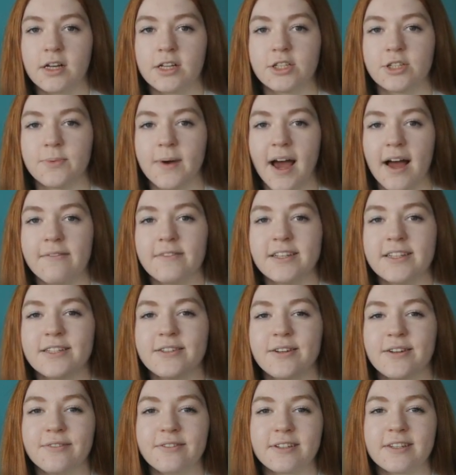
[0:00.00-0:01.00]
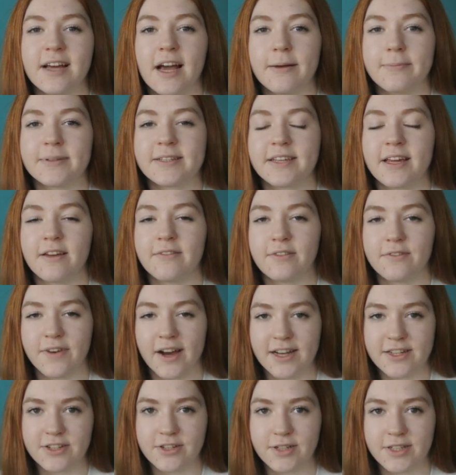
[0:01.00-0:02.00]
So you have these two different types of
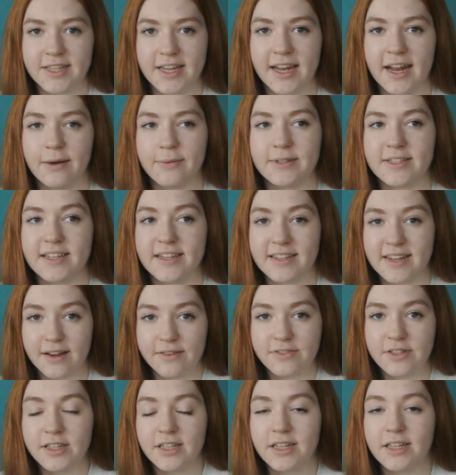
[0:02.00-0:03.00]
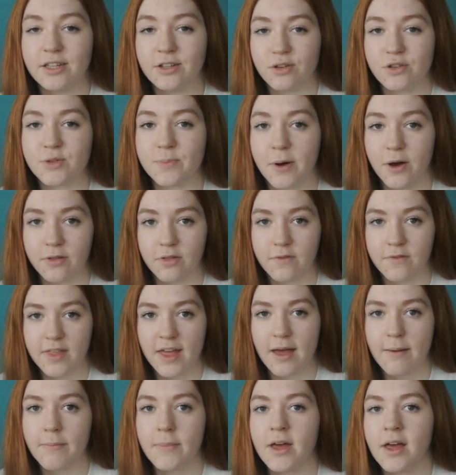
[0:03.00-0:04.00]
advisors, and I would say definitely use both of
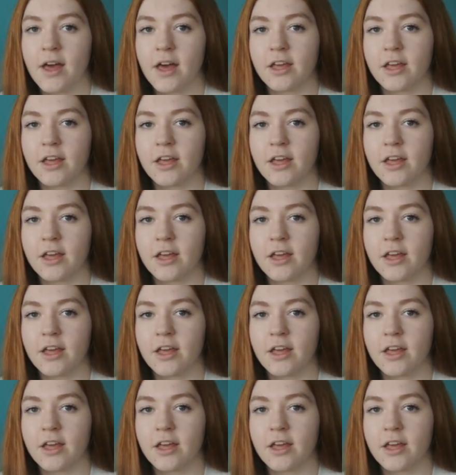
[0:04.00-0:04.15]
them.